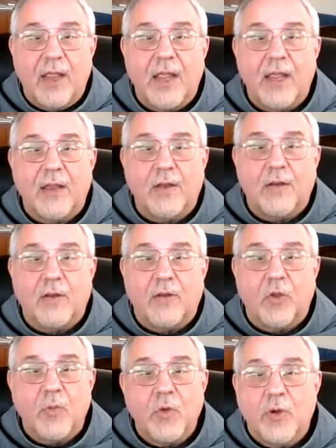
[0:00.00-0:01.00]
in
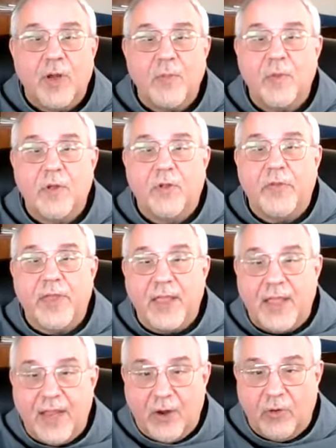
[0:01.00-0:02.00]
community
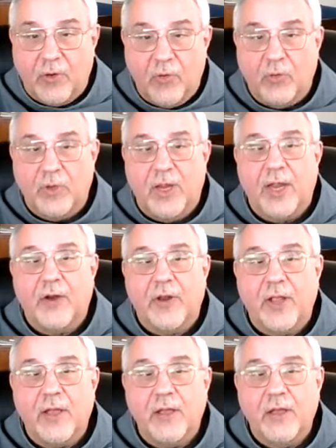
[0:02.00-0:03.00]
building in our local
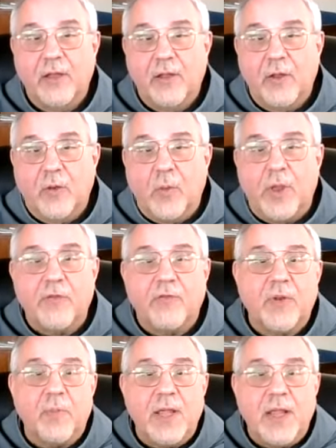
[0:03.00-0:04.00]
area, whether
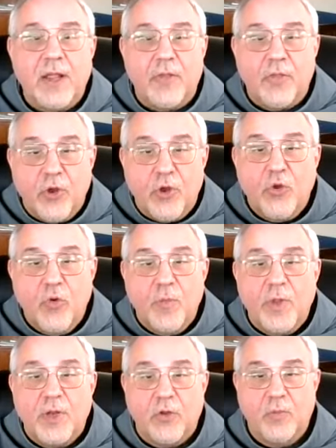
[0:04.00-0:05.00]
it be the
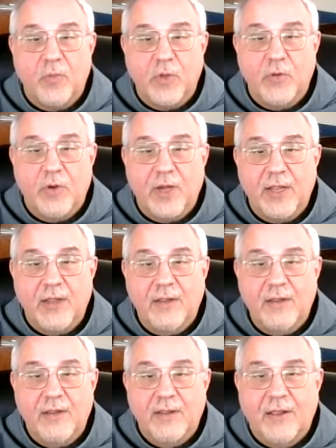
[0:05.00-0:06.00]
Newman
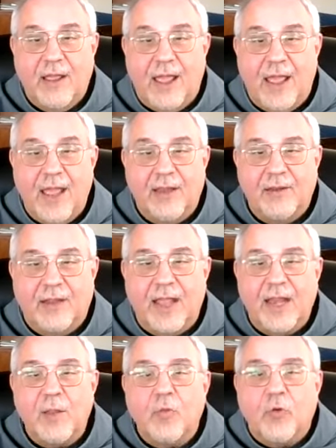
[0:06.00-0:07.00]
community and
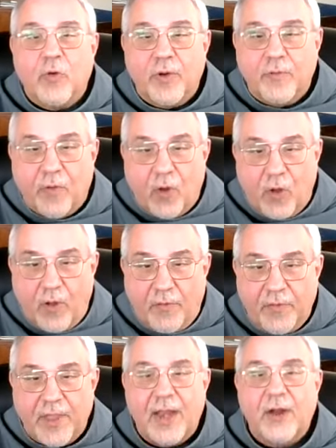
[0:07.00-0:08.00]
getting more
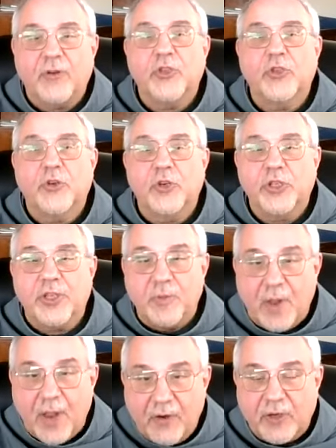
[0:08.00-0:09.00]
involved in our church
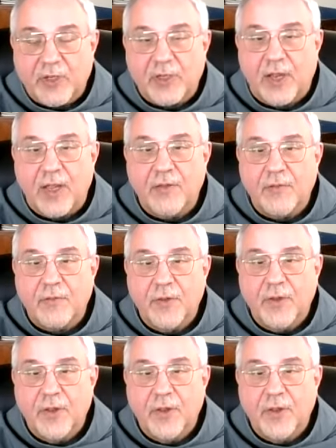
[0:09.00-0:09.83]
and parish life,